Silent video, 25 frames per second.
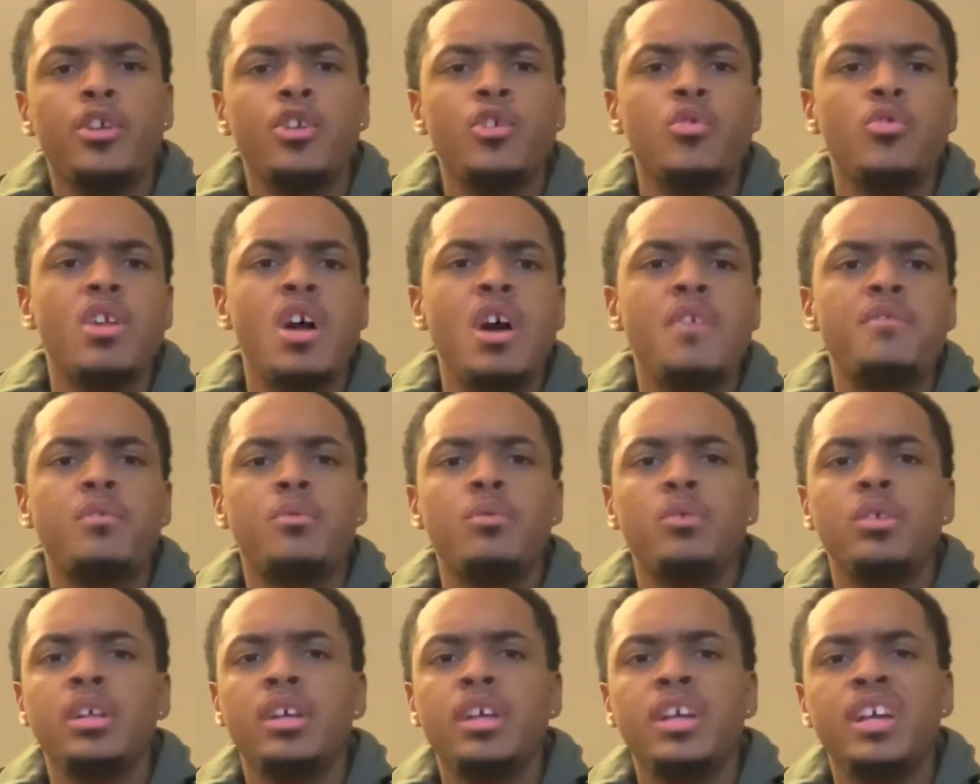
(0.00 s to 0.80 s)
You never
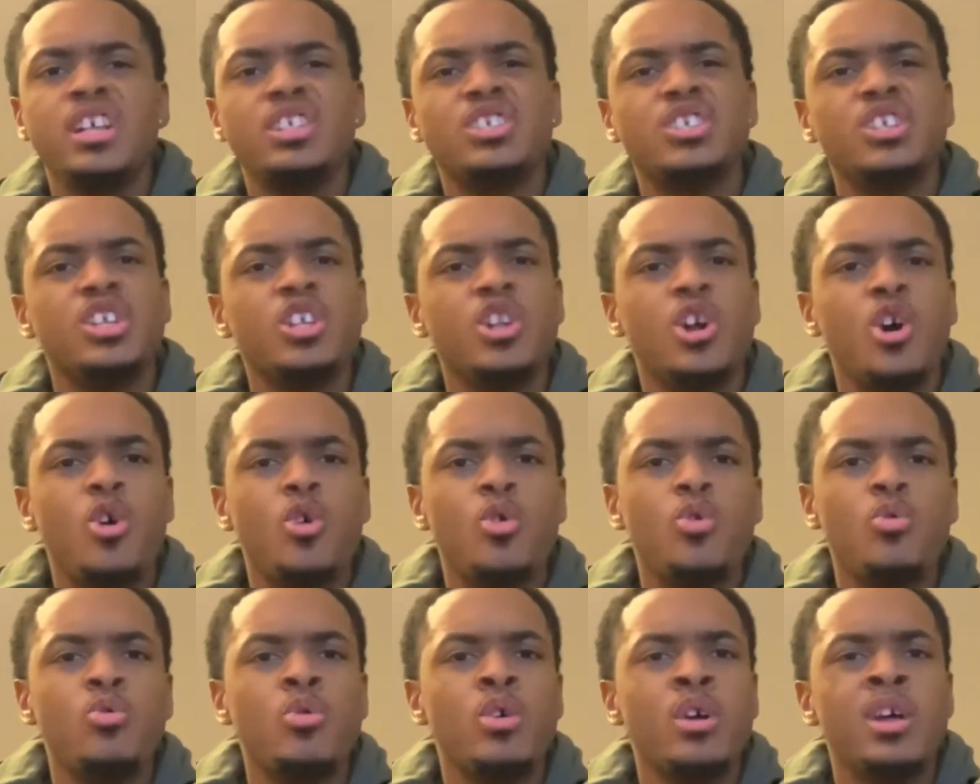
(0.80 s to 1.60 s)
really get to
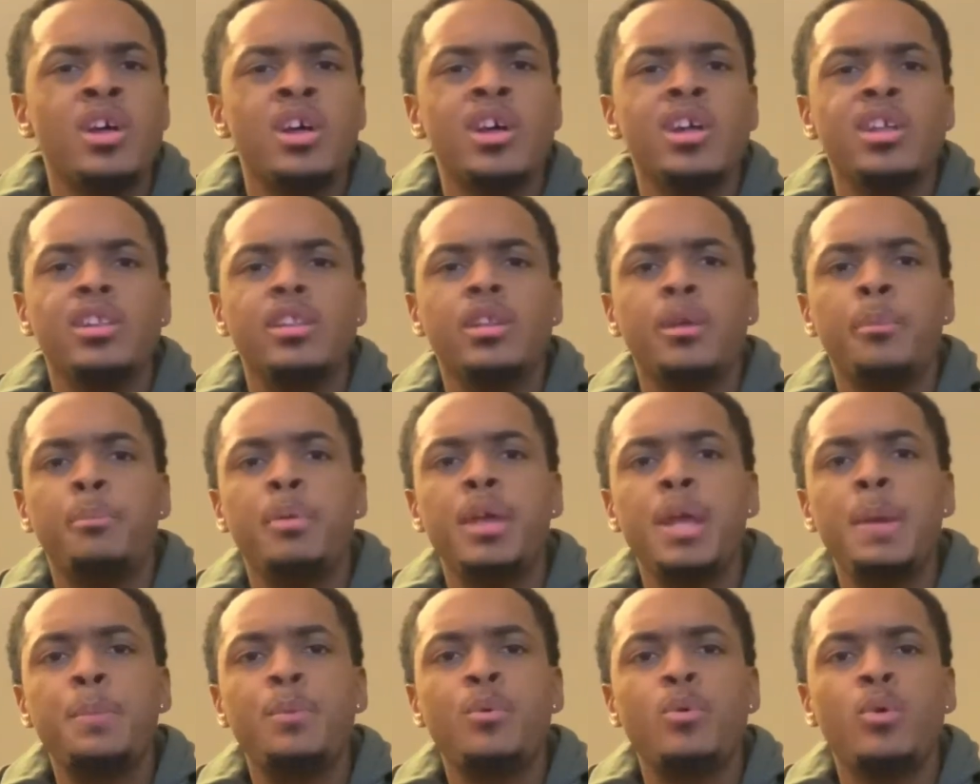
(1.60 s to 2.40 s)
know the
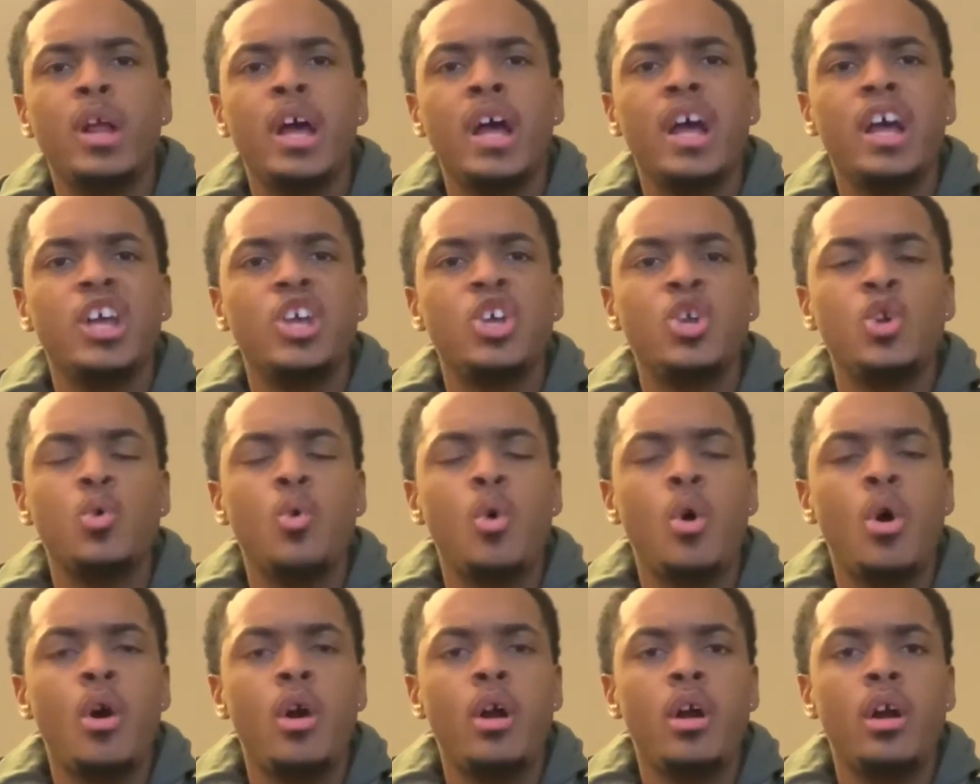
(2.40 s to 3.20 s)
people that you
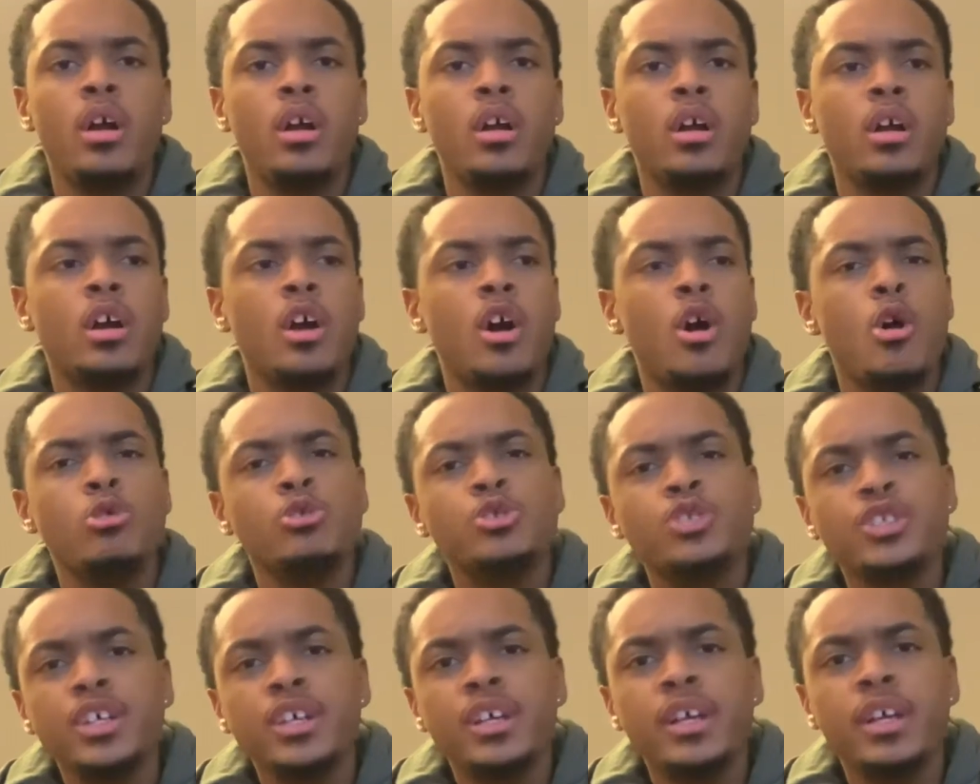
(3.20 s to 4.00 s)
are
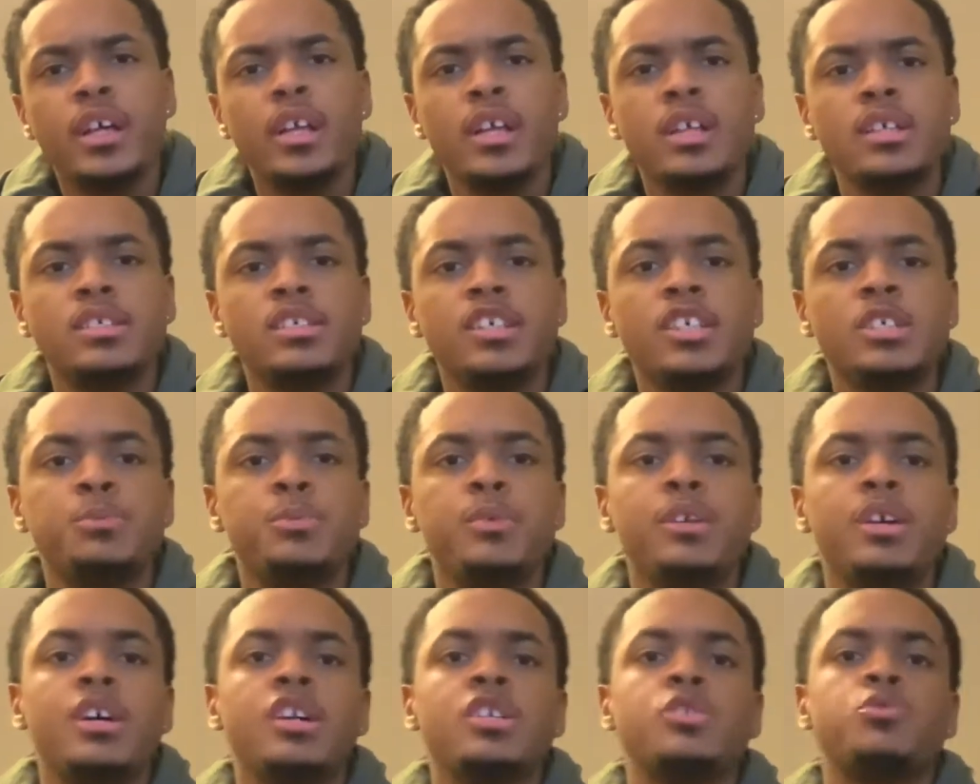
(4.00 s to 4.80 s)
coaching, in a sense,
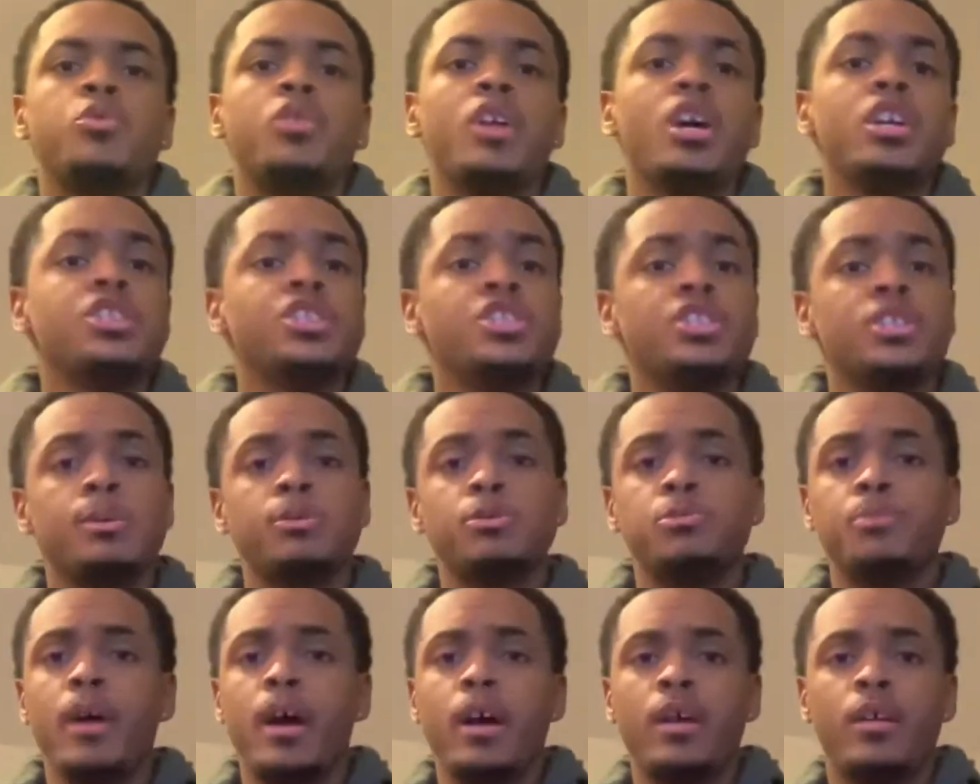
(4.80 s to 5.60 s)
because relationships
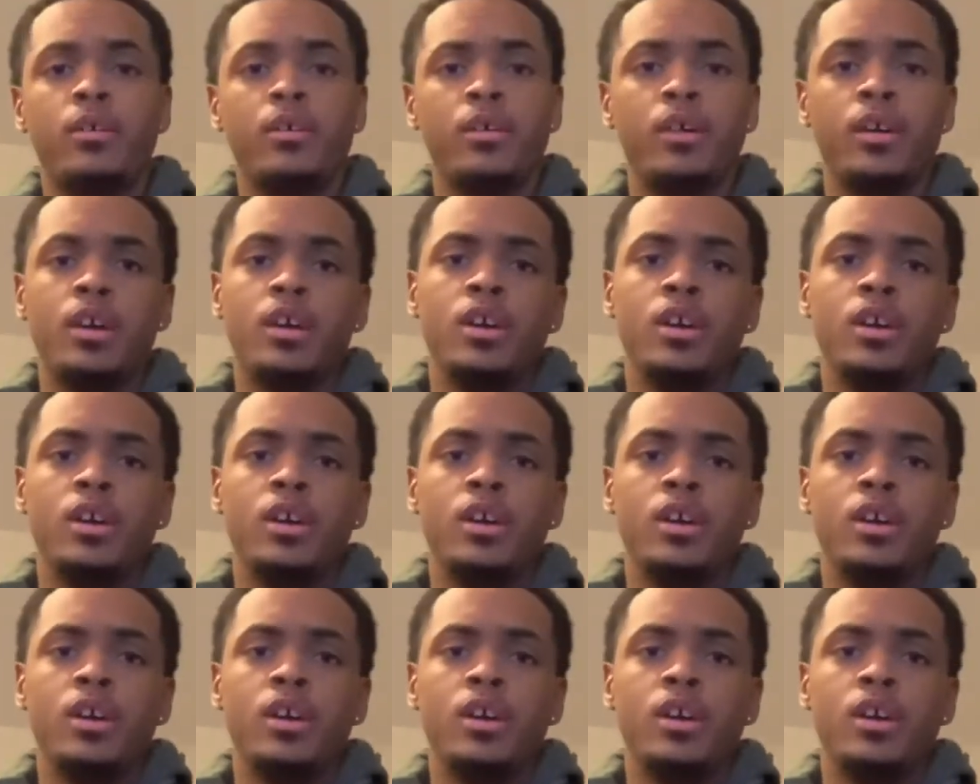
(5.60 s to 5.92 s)
matter.